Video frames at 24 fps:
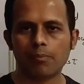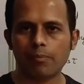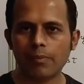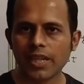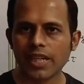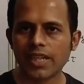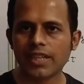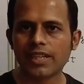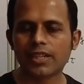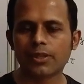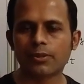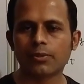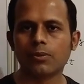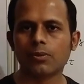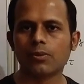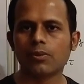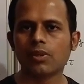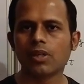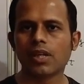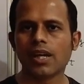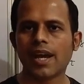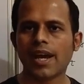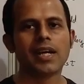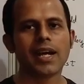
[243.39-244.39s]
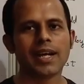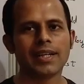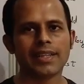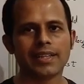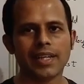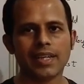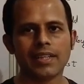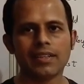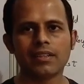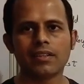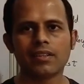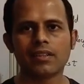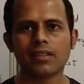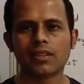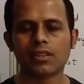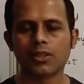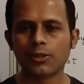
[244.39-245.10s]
build tool and then